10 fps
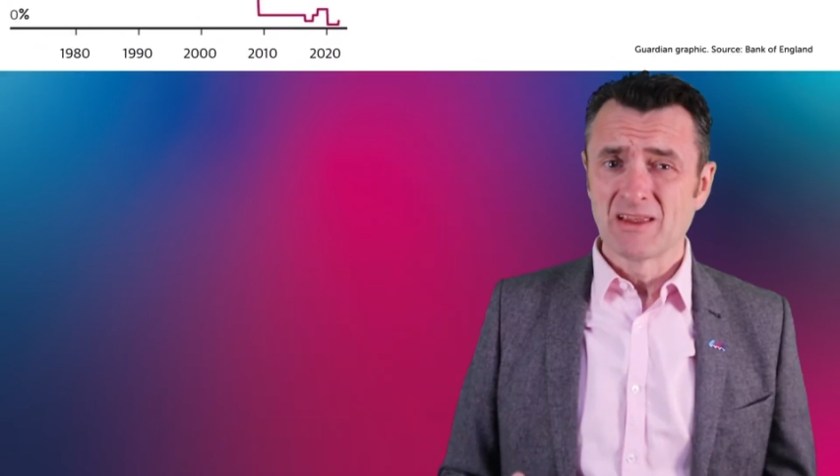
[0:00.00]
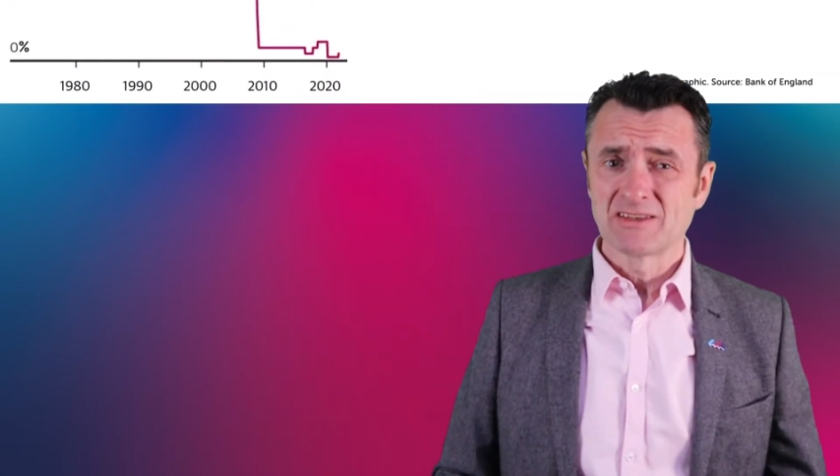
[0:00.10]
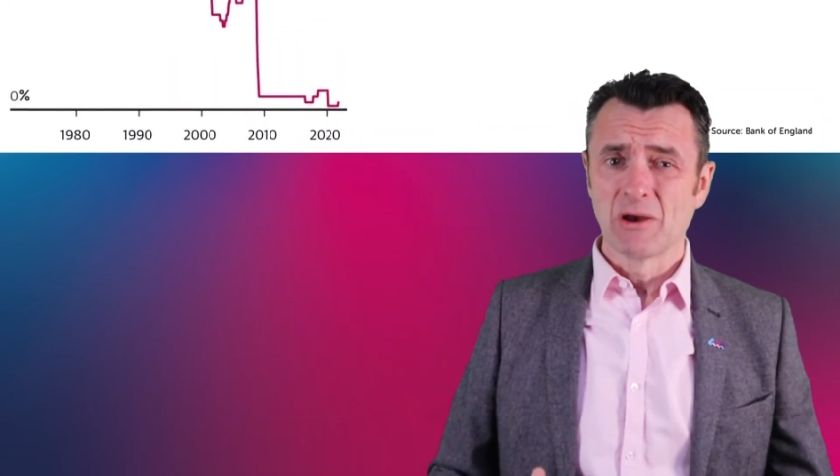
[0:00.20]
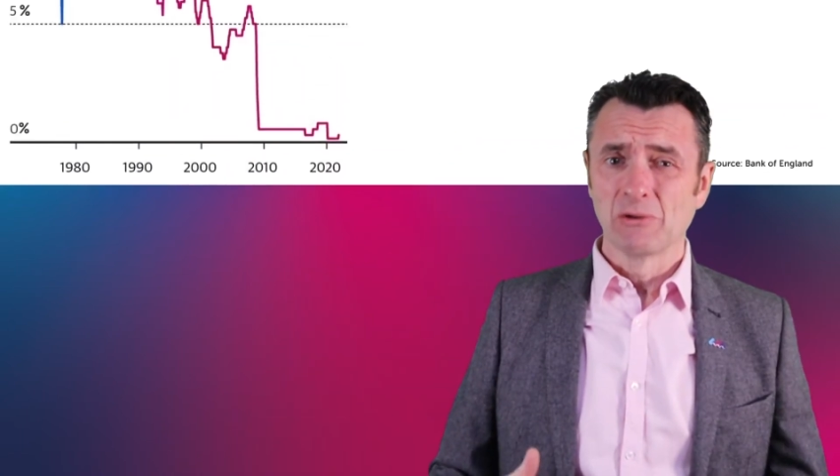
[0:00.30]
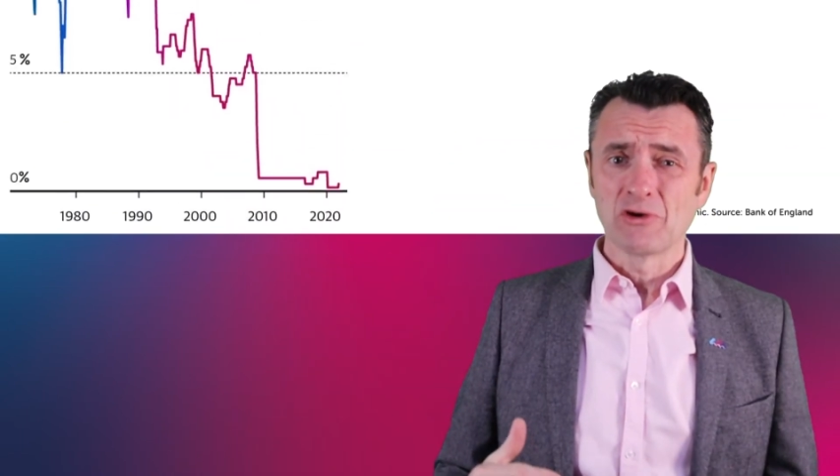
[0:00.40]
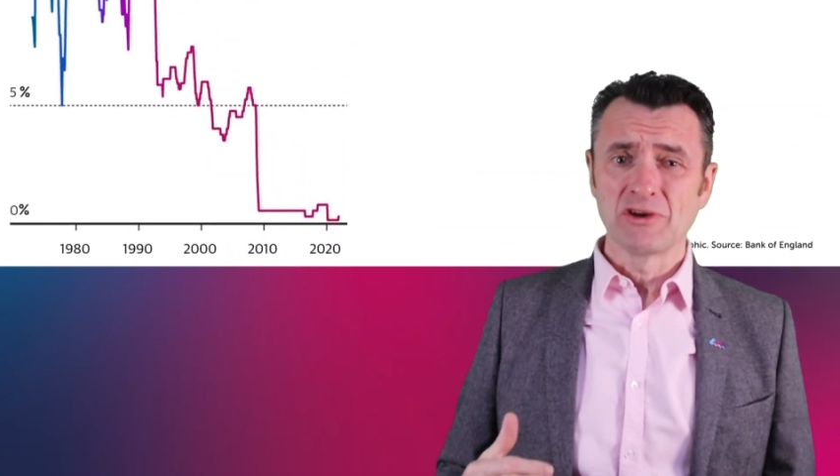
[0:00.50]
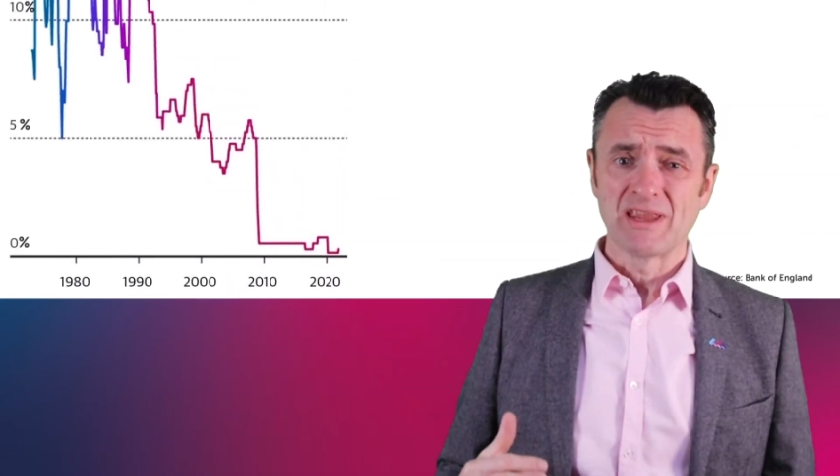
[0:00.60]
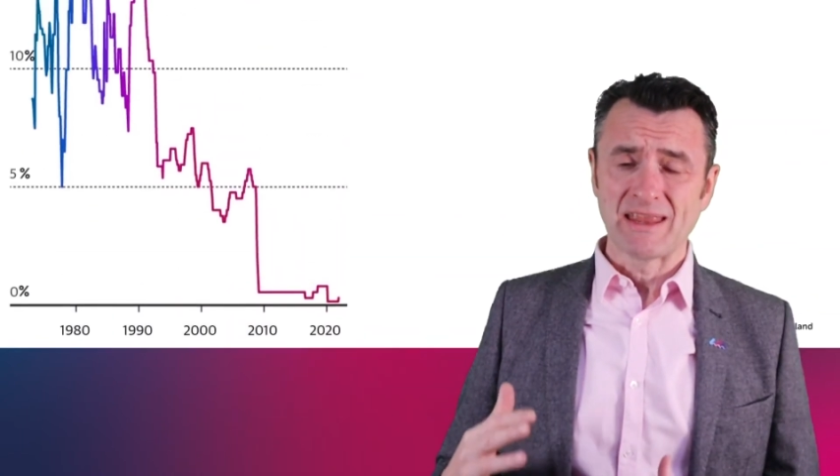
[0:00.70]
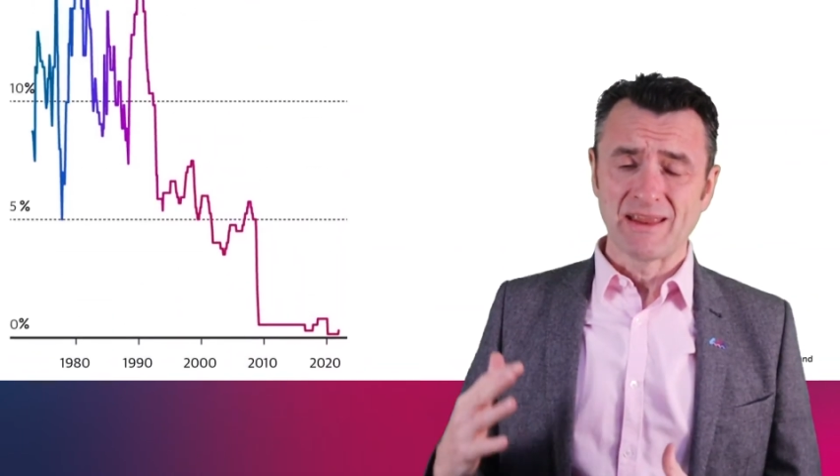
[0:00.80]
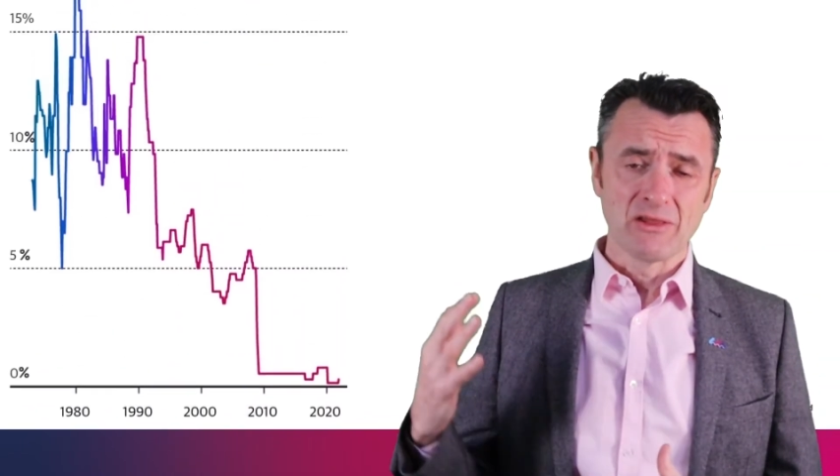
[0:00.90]
So look
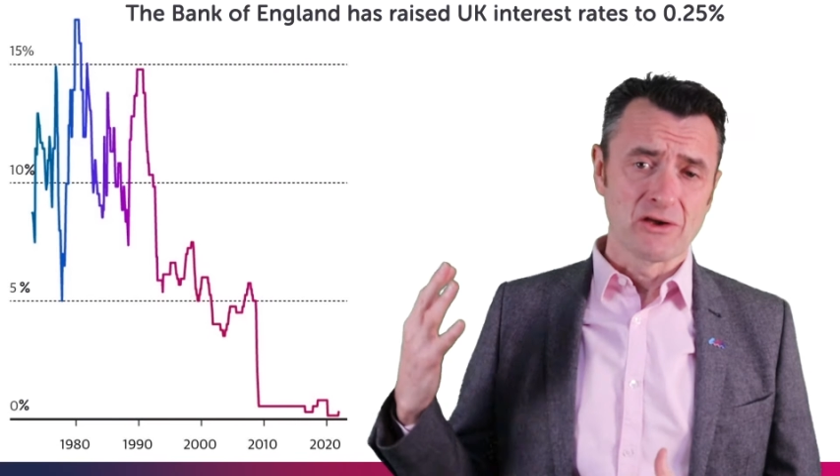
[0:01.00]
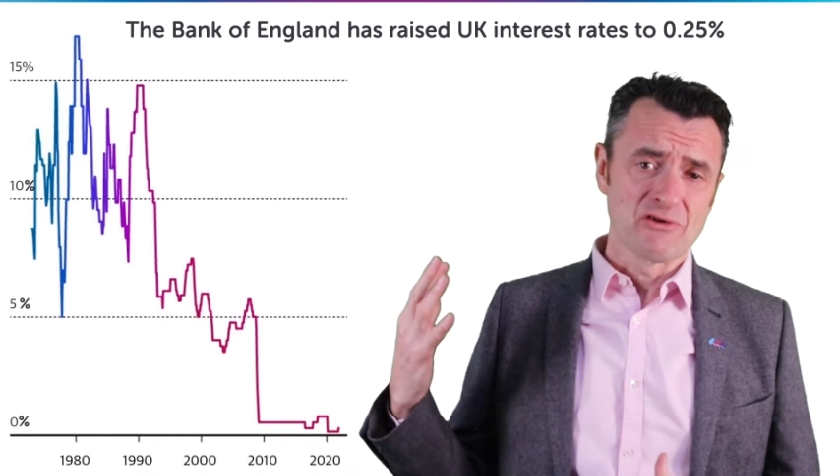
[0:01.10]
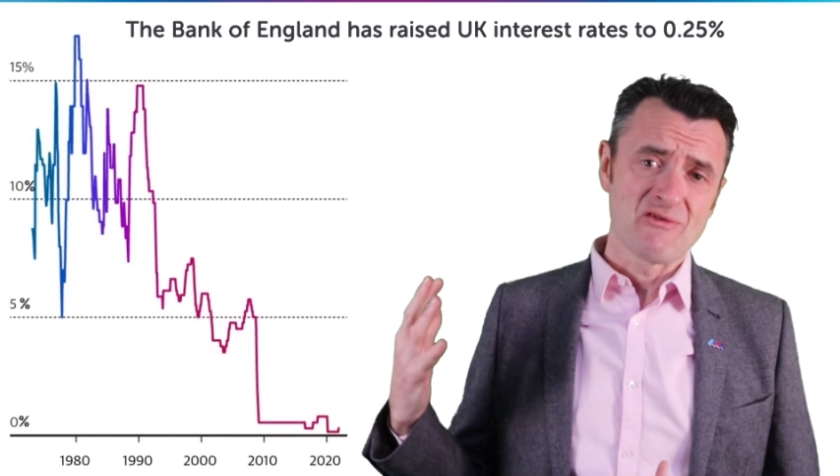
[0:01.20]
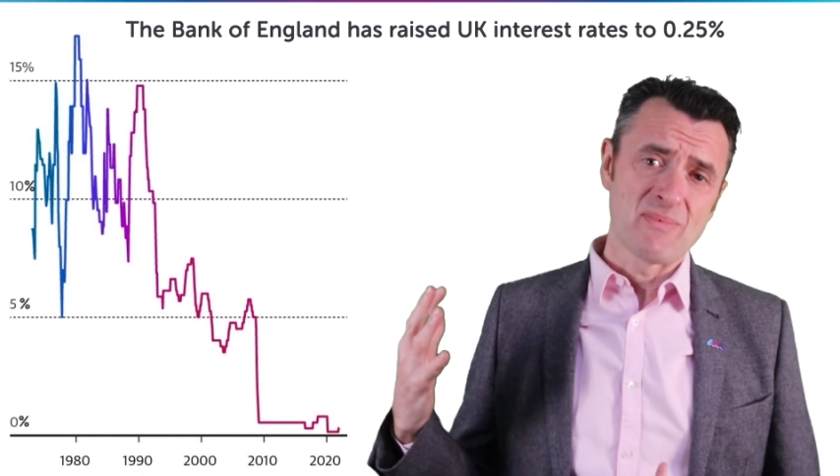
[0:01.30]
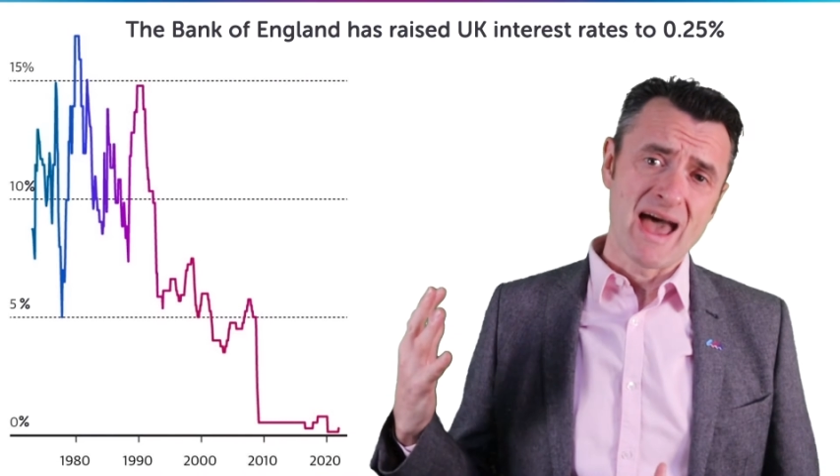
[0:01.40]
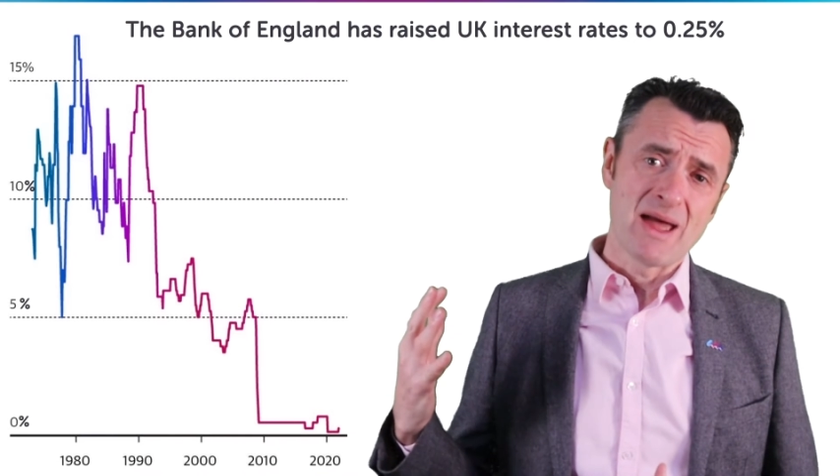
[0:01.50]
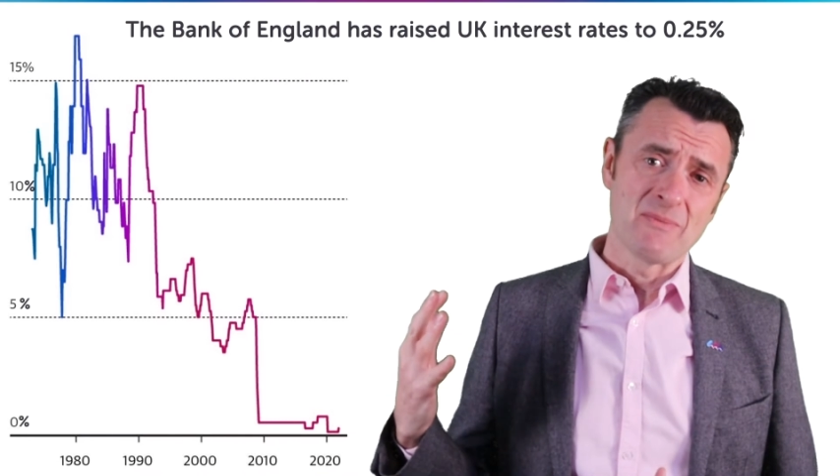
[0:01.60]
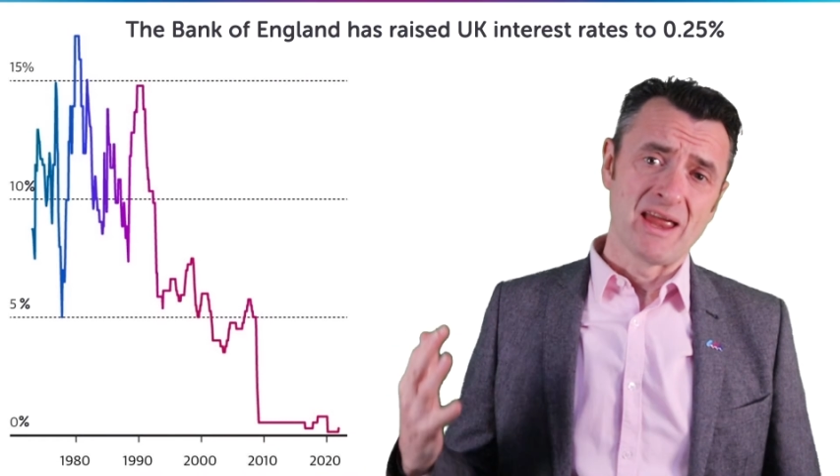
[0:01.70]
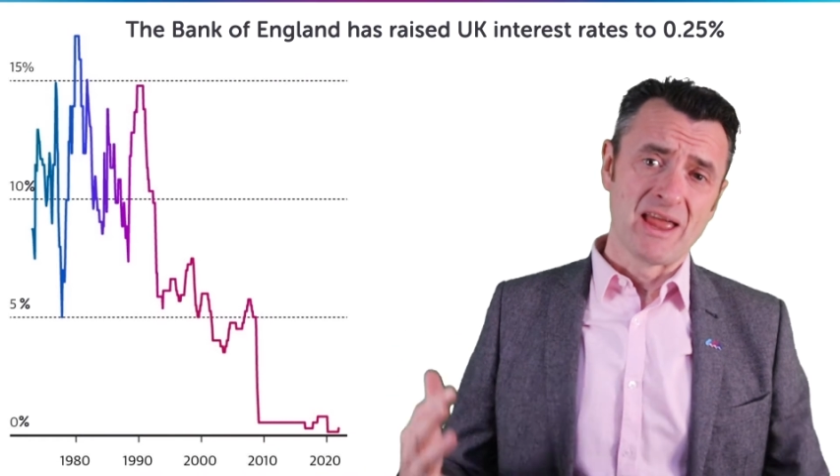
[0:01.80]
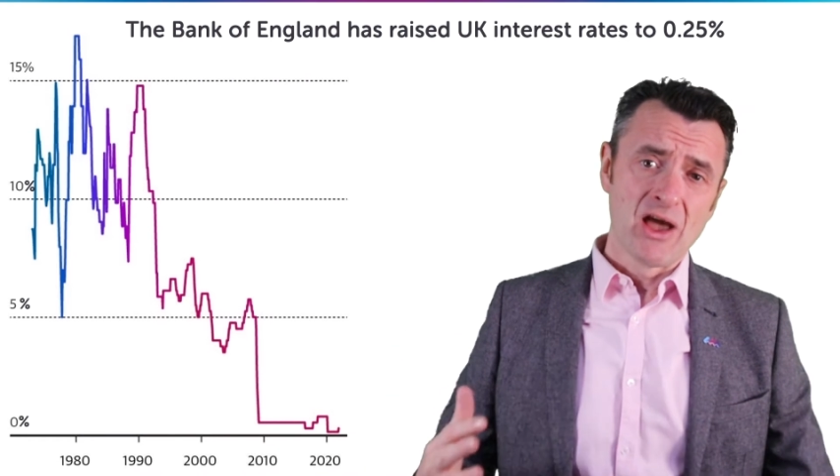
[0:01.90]
at on the graph behind
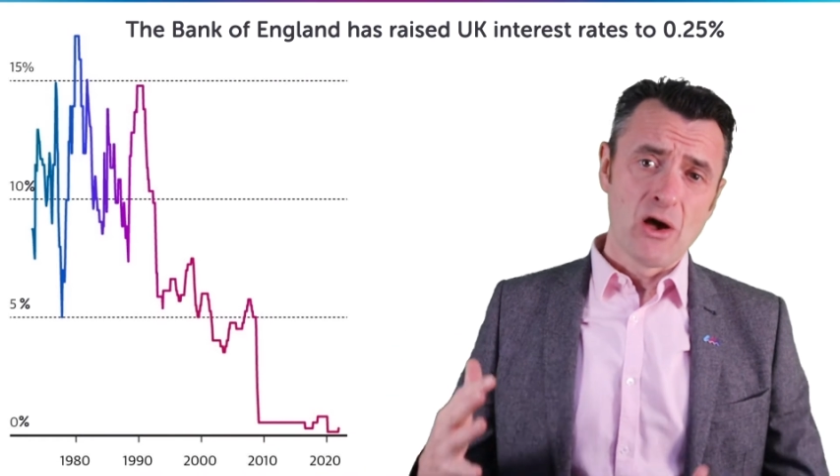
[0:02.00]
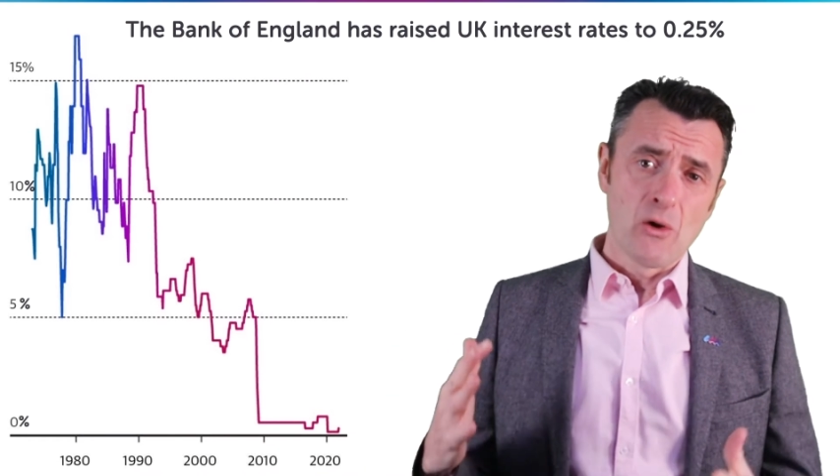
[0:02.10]
me,